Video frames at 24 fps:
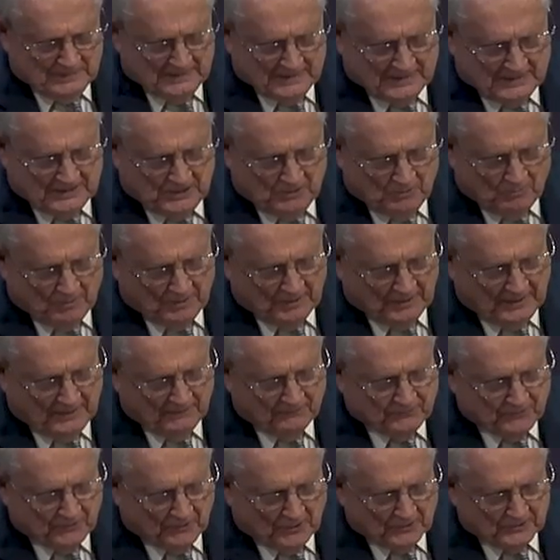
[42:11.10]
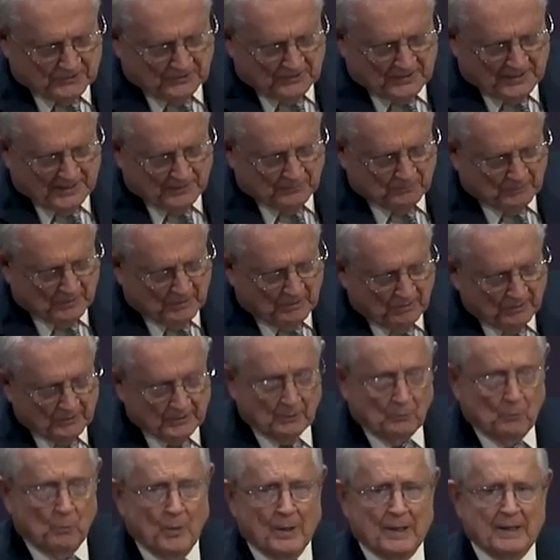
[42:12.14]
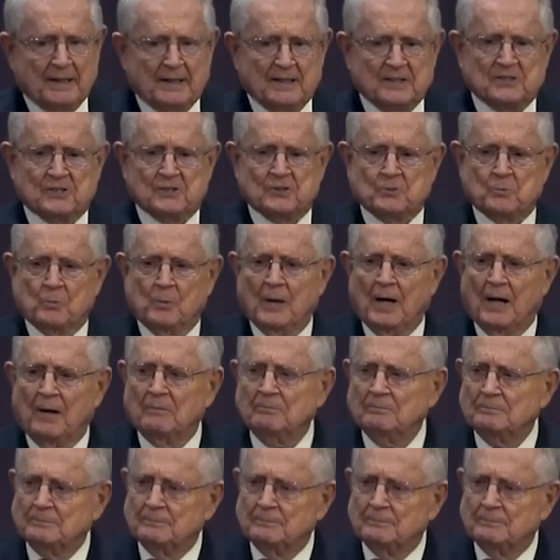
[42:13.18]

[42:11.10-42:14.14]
And you ought to give thought to that regarding weddings as well.